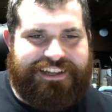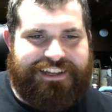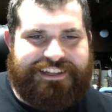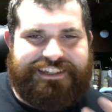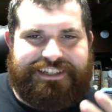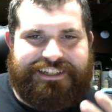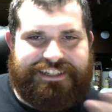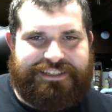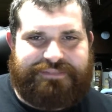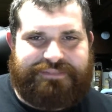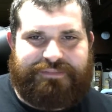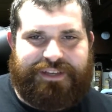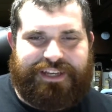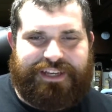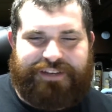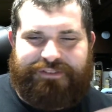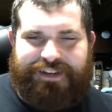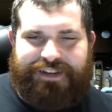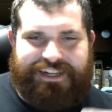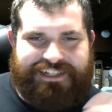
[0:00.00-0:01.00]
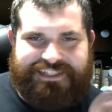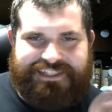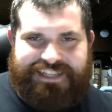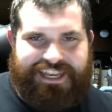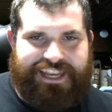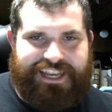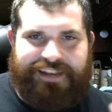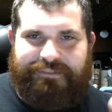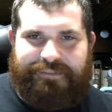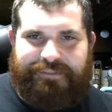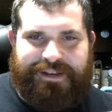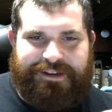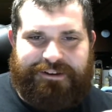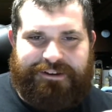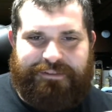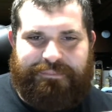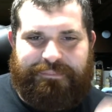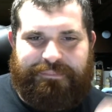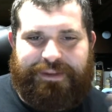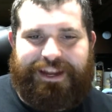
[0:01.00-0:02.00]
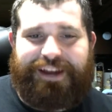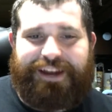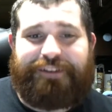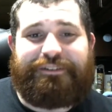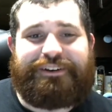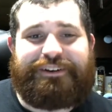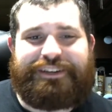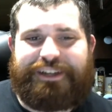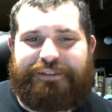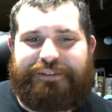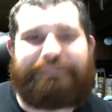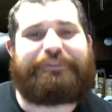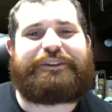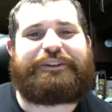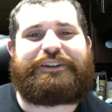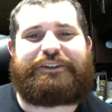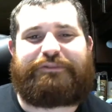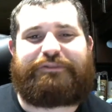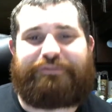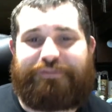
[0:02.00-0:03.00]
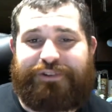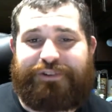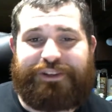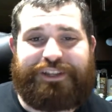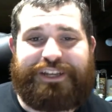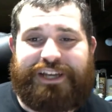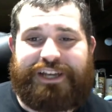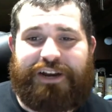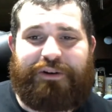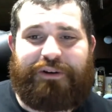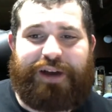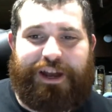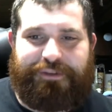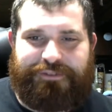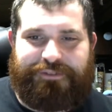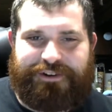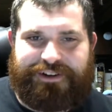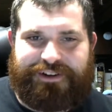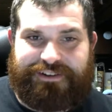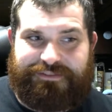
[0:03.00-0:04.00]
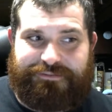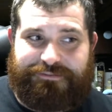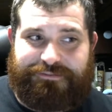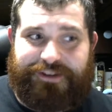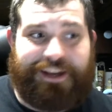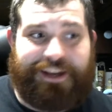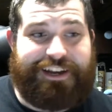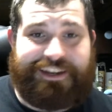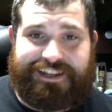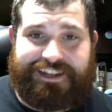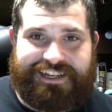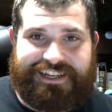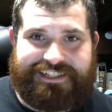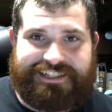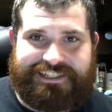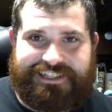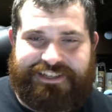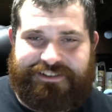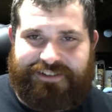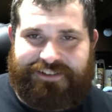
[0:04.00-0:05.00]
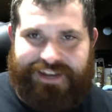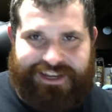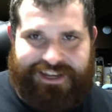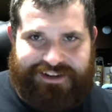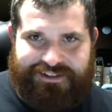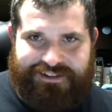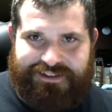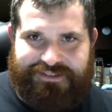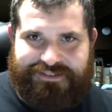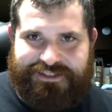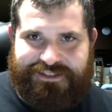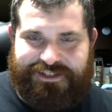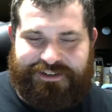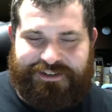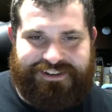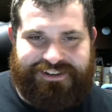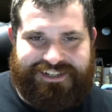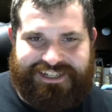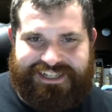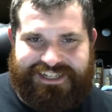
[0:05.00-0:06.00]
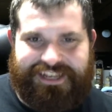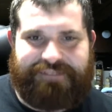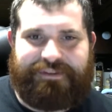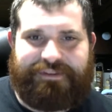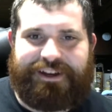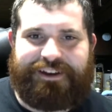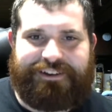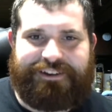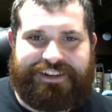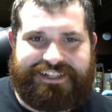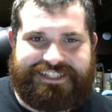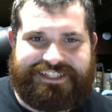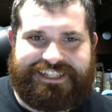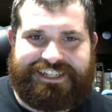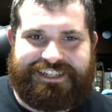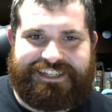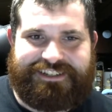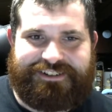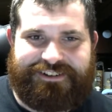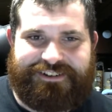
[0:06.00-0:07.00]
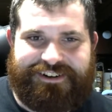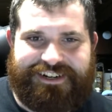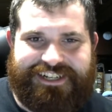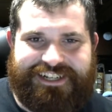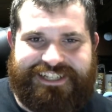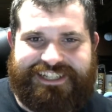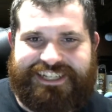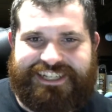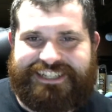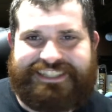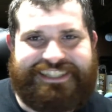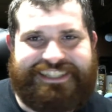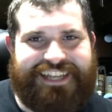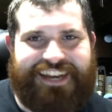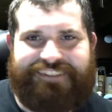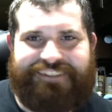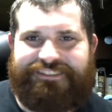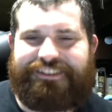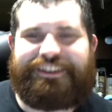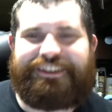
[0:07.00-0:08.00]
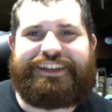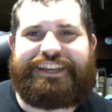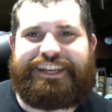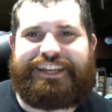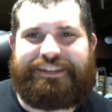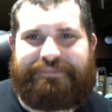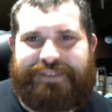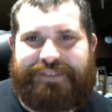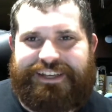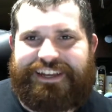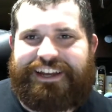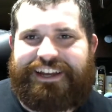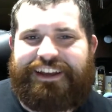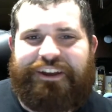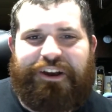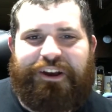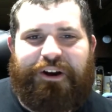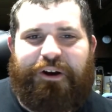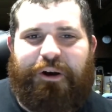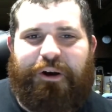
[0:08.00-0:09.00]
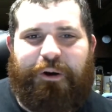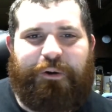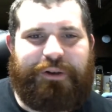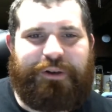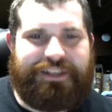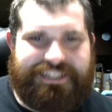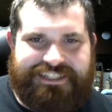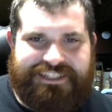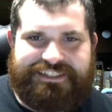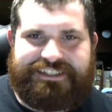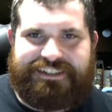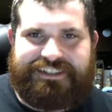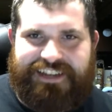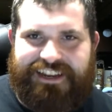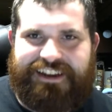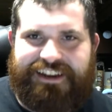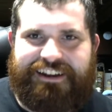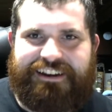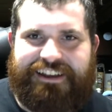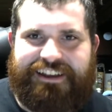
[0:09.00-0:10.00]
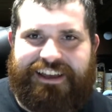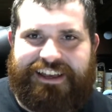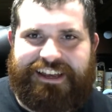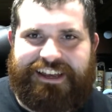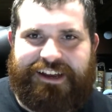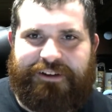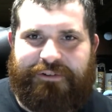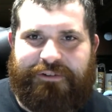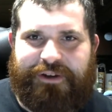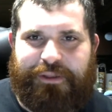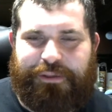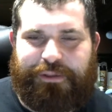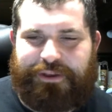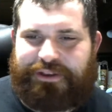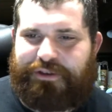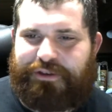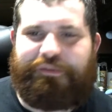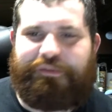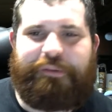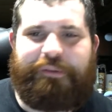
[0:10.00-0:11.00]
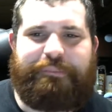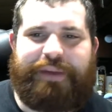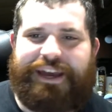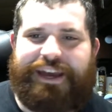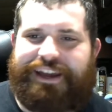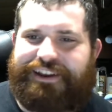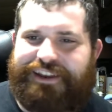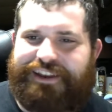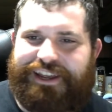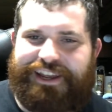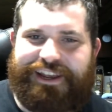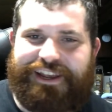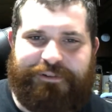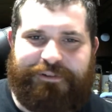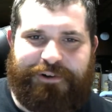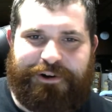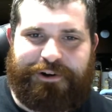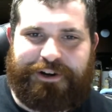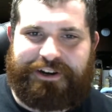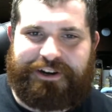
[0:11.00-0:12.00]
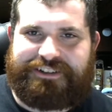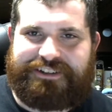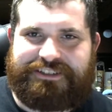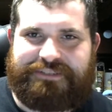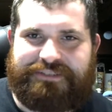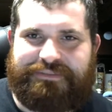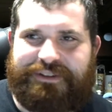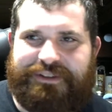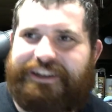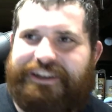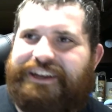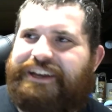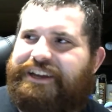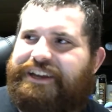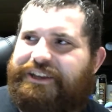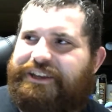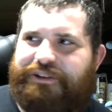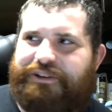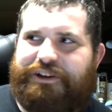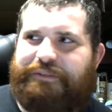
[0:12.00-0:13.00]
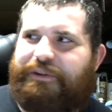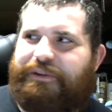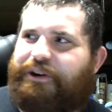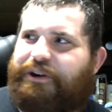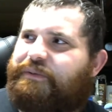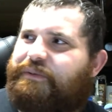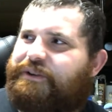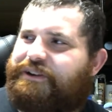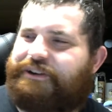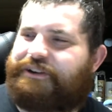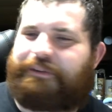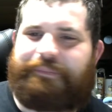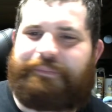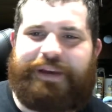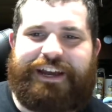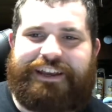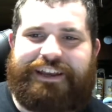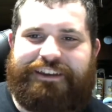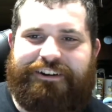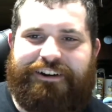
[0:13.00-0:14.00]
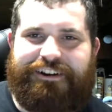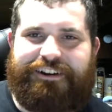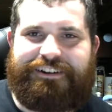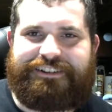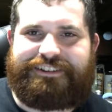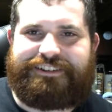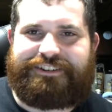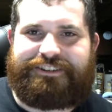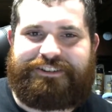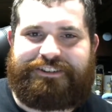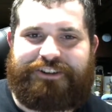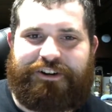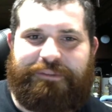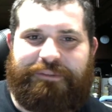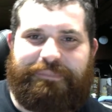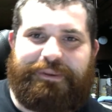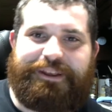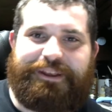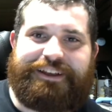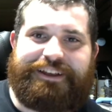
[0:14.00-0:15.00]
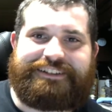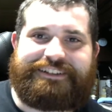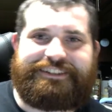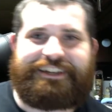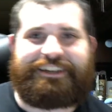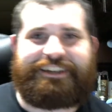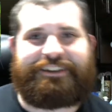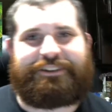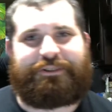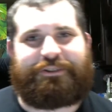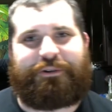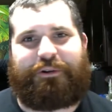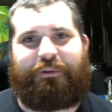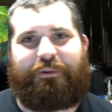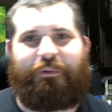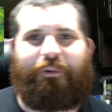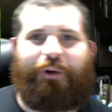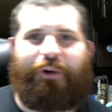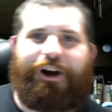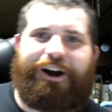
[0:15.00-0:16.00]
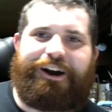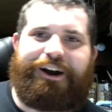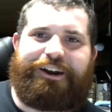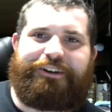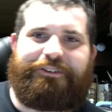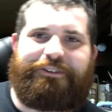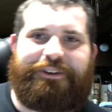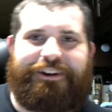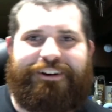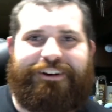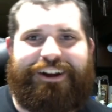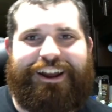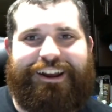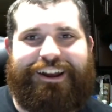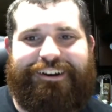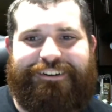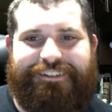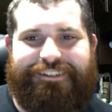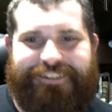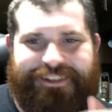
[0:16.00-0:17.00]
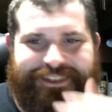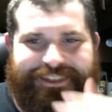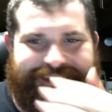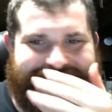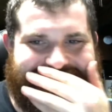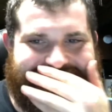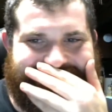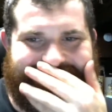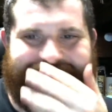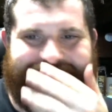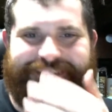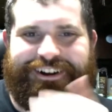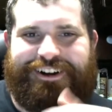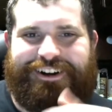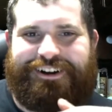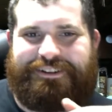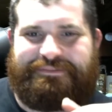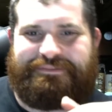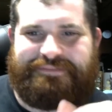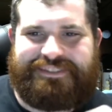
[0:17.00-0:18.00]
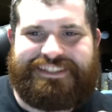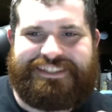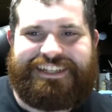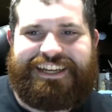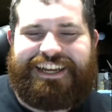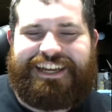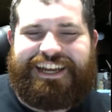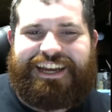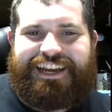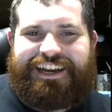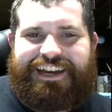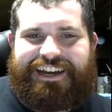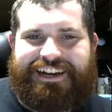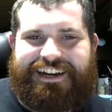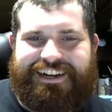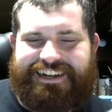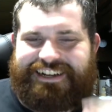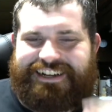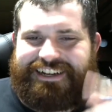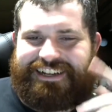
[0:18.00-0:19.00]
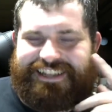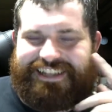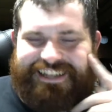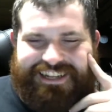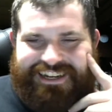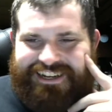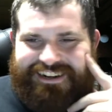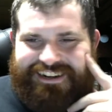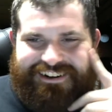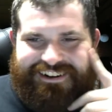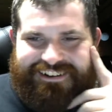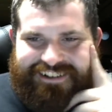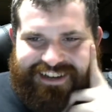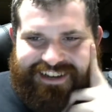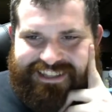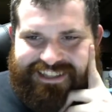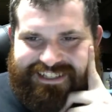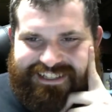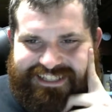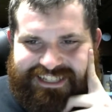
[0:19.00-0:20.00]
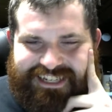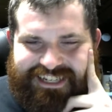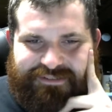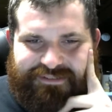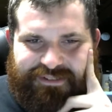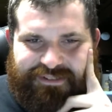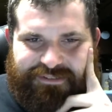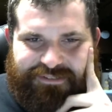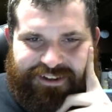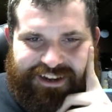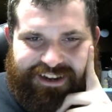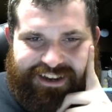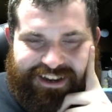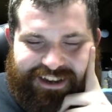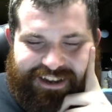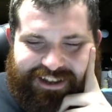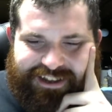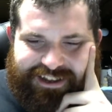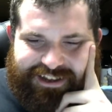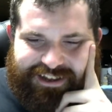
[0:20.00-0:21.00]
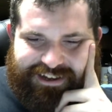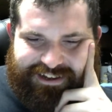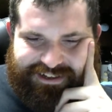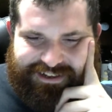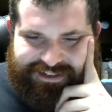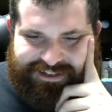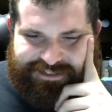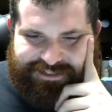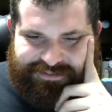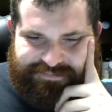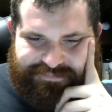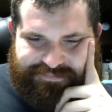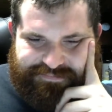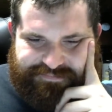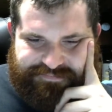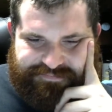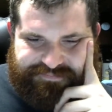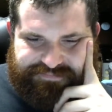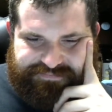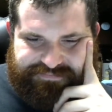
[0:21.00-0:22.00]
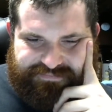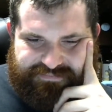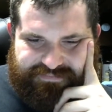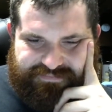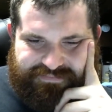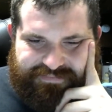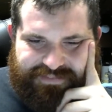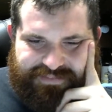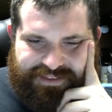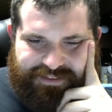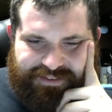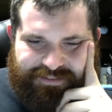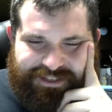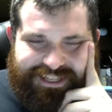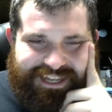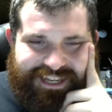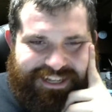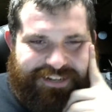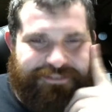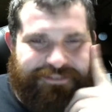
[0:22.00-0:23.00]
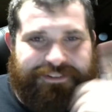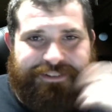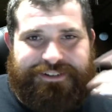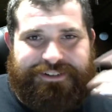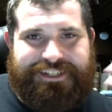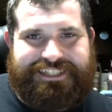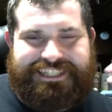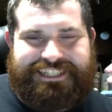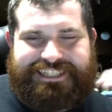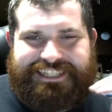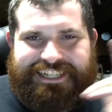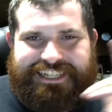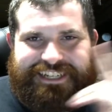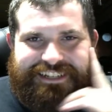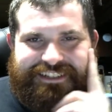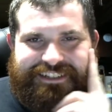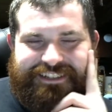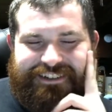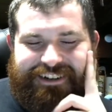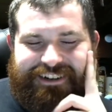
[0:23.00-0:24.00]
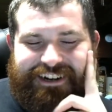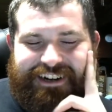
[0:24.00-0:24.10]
Just like if I could just hand pick them, but I would definitely really go after finding an Execute and a Leaf Stone to get my own Exeggutor, just because I feel like he'd be always entertaining to hang out with. Like, you have a bad day at work or something, you come home and in your backyard is this derpy Exeggutor waddling around with his no arms, and I don't know, I just think it'd be funny. But yeah, number 3 is Exeggutor.